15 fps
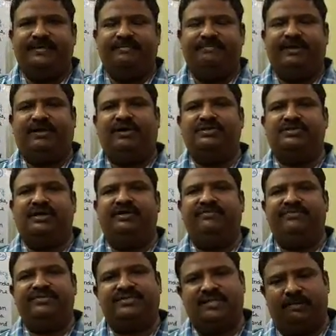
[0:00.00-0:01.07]
because
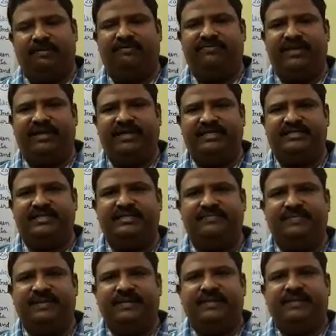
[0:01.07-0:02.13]
of some of the
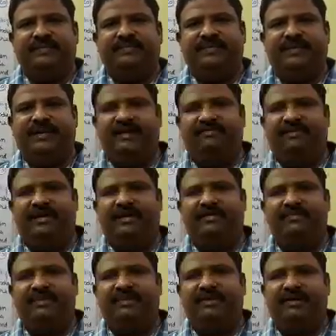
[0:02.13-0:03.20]
reasons. There were
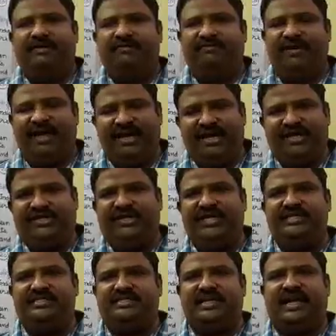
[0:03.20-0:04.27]

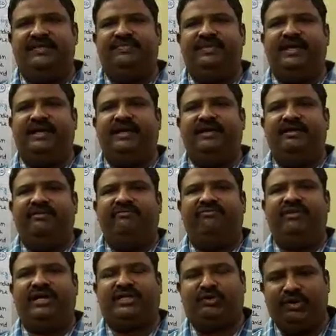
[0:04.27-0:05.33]
variations and the
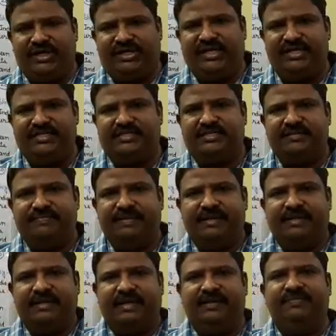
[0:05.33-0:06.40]
fluctuations
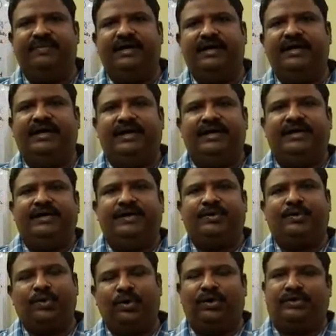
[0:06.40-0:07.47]
in the
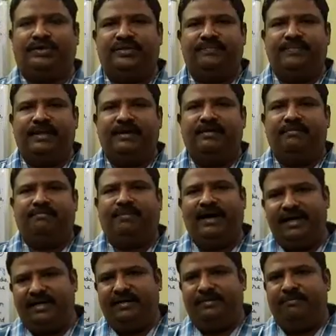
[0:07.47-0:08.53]
growth,
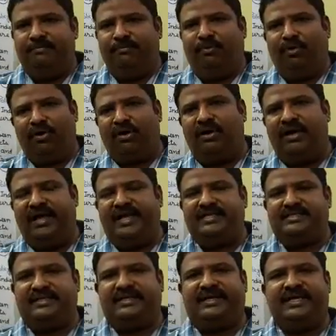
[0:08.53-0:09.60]
but more or
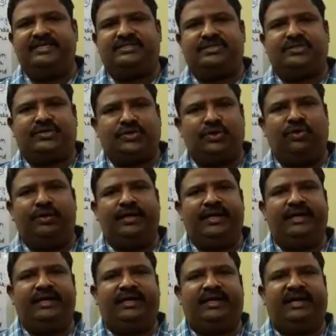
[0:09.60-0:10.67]
less it has shown
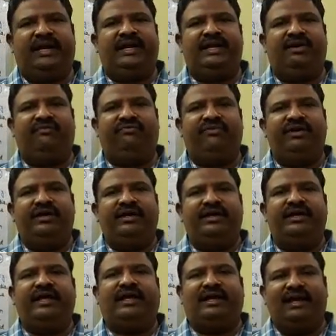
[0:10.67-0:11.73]
a trend of
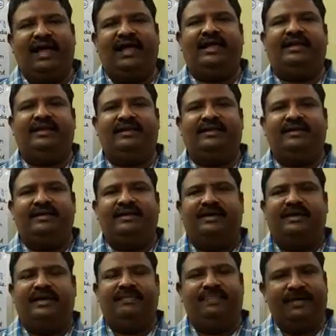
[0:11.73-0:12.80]
decline
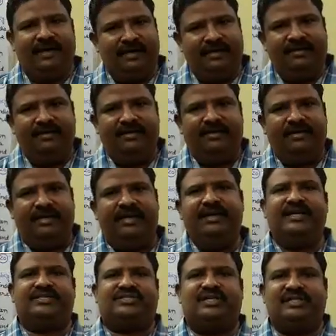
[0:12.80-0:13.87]
in the
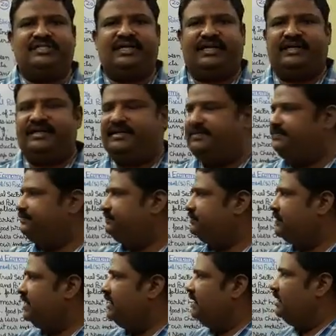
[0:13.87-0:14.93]
industrial sector.
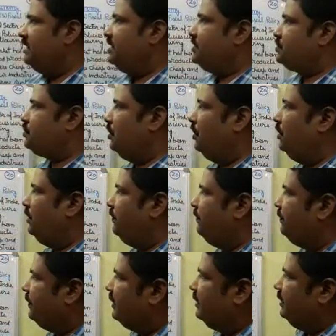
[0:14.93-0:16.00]
So
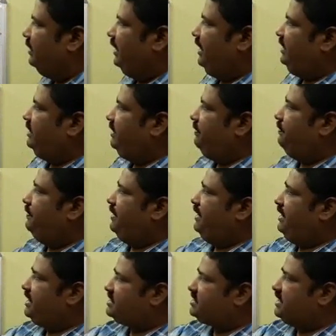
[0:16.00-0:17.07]
in the
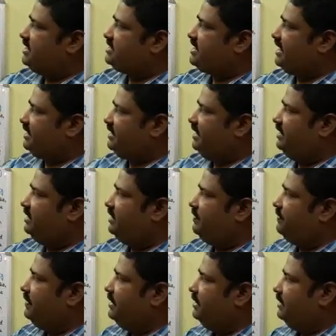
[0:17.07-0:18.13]
industrial sector,
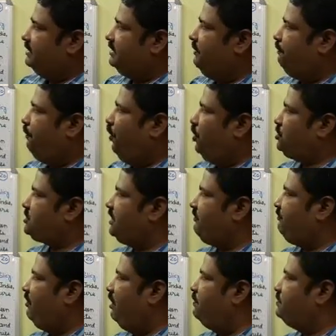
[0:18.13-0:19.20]
the post
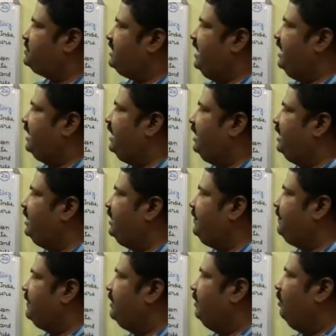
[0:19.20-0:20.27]
reforms era
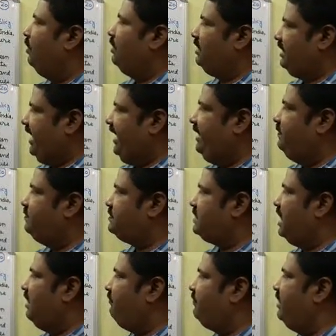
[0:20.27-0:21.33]
or times
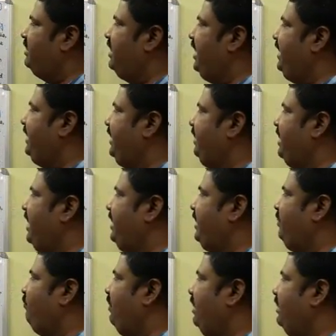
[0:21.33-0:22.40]
after
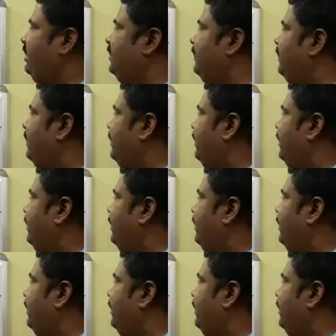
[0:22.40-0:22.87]
1991,